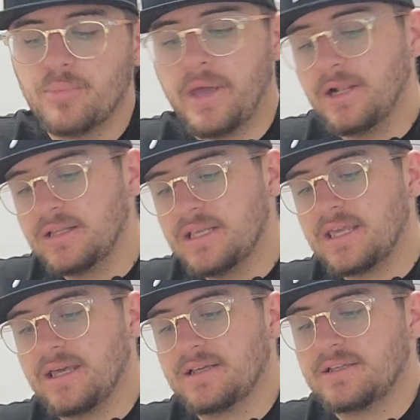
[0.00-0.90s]
Penalty
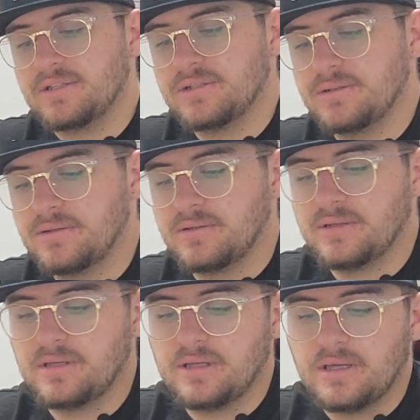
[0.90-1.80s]
kicks.
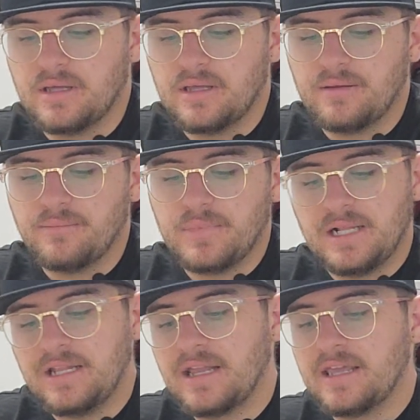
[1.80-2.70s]

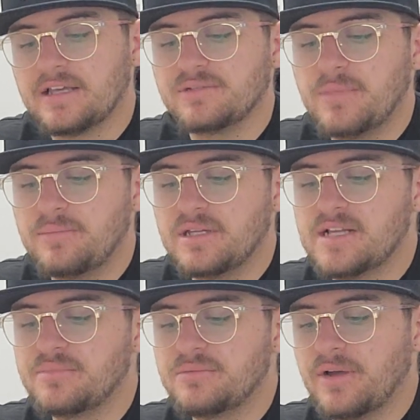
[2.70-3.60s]
Penalty kicks may be
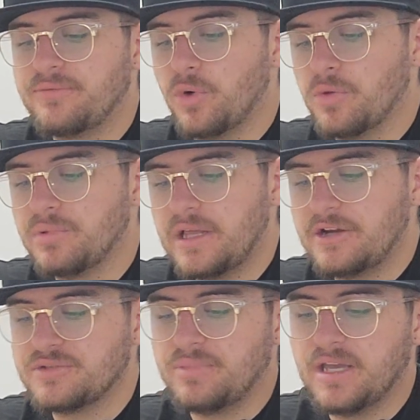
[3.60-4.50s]
attempted by 4
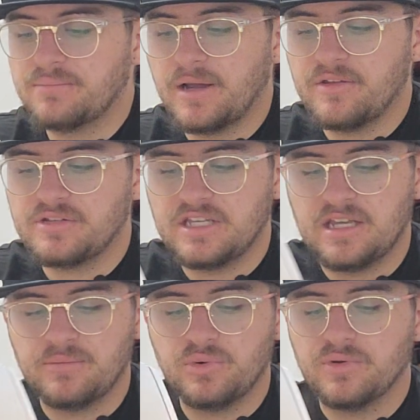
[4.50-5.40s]
players picked by the
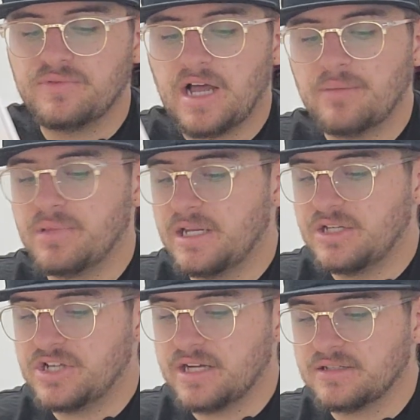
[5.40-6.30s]
team who have not been
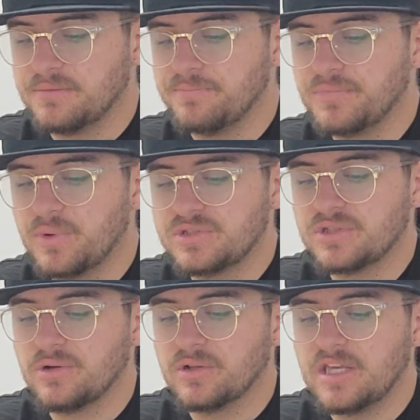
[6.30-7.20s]
ejected. Once
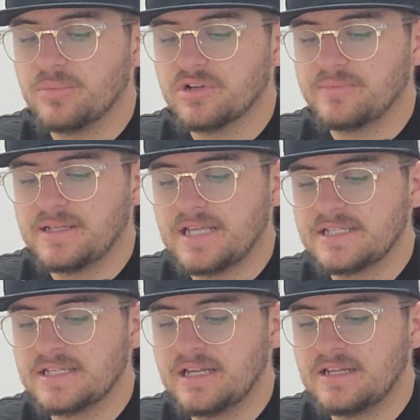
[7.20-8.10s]
the goalkeeper has been
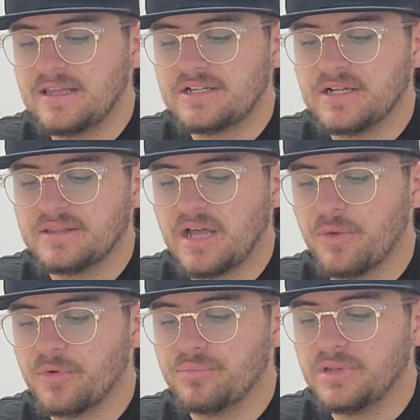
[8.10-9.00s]
designated, they shall
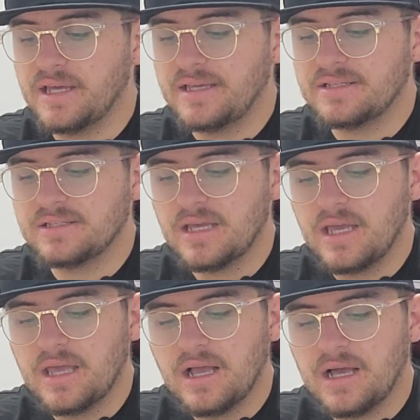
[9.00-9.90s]
not replace
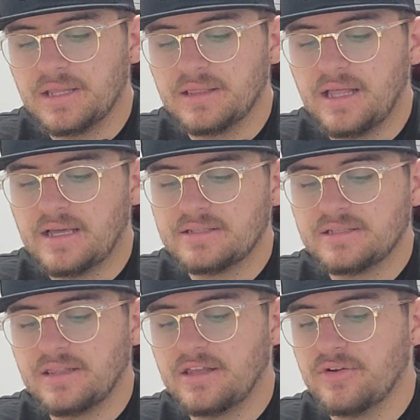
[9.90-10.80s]

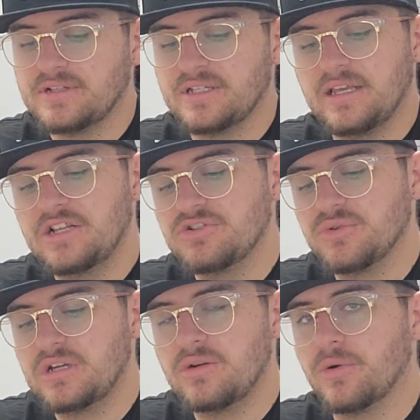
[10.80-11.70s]
unless there is an
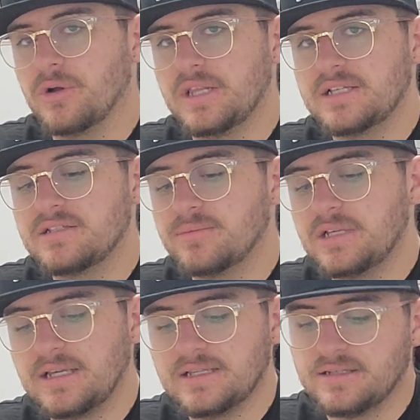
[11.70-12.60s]
injury or unless
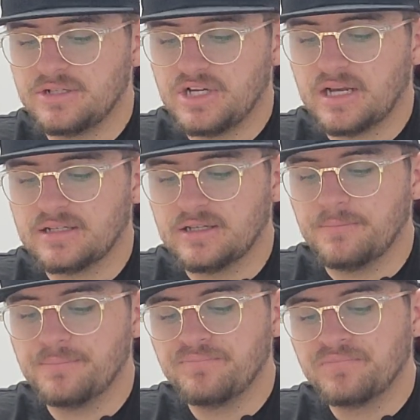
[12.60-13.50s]
somebody is ejected.
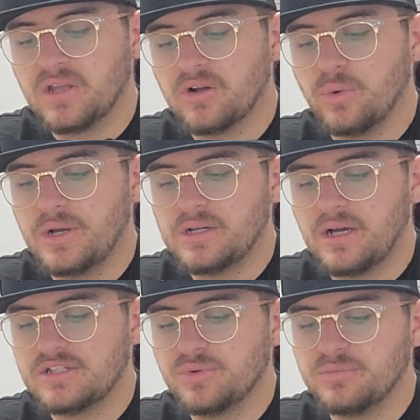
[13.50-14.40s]
A coin
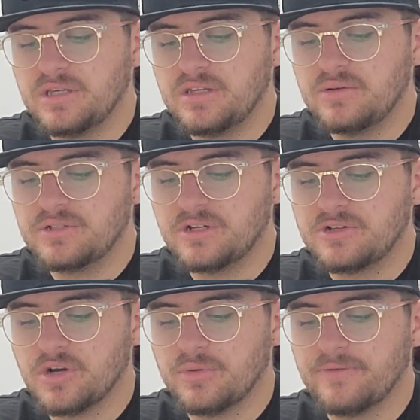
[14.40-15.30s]
toss will be used to
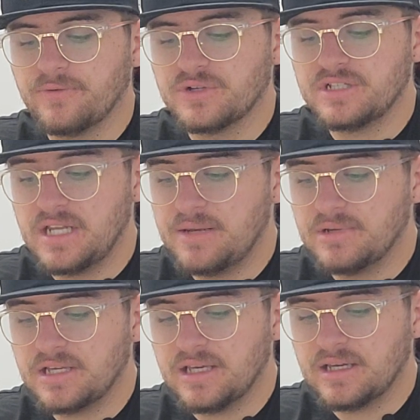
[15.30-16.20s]
determine the first team
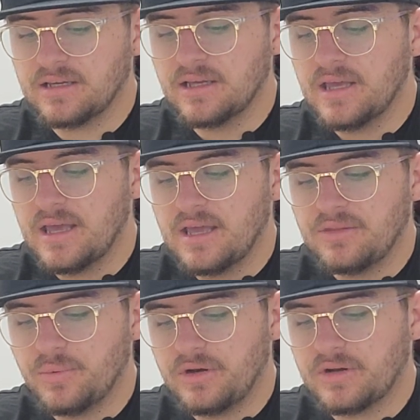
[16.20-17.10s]
to kick.
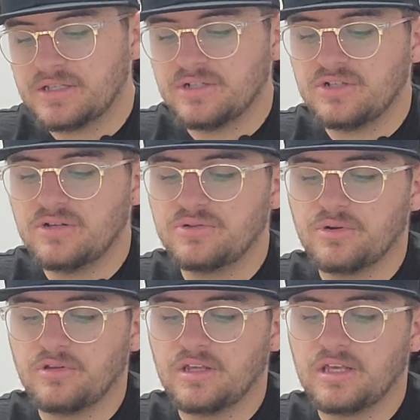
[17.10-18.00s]
The winner gets to choose
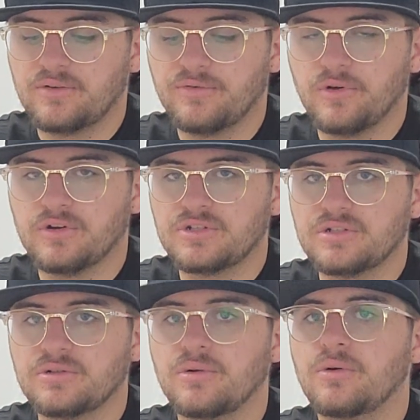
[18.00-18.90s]
whether they kick
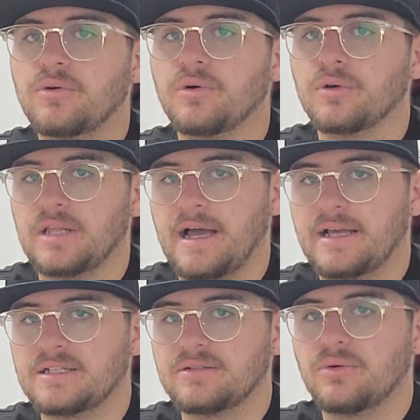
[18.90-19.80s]
first or
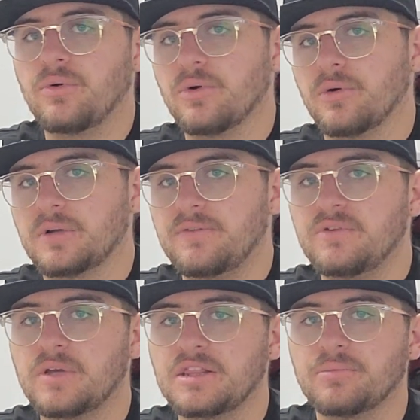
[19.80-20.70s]
last, or if
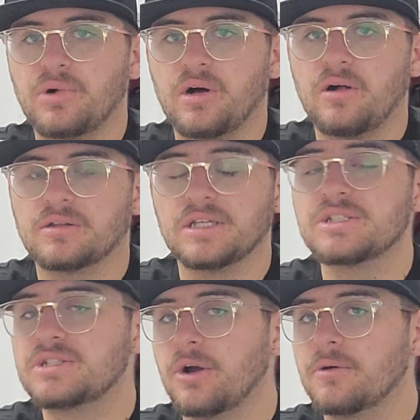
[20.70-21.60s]
you get the ball to
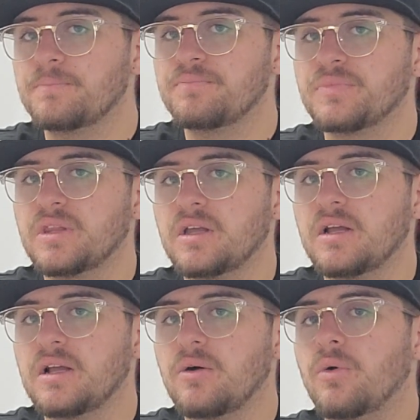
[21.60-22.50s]
start
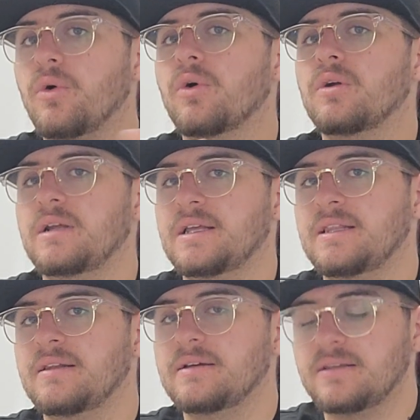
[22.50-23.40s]
or
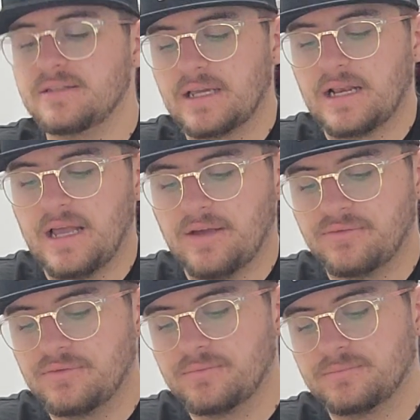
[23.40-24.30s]
in the second
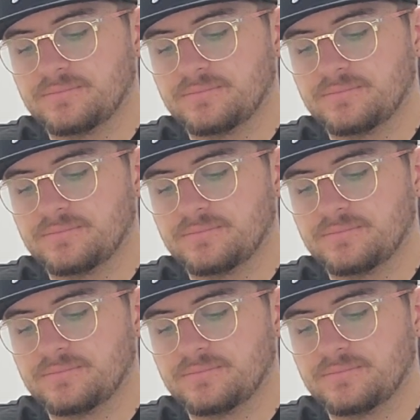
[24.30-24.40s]
half.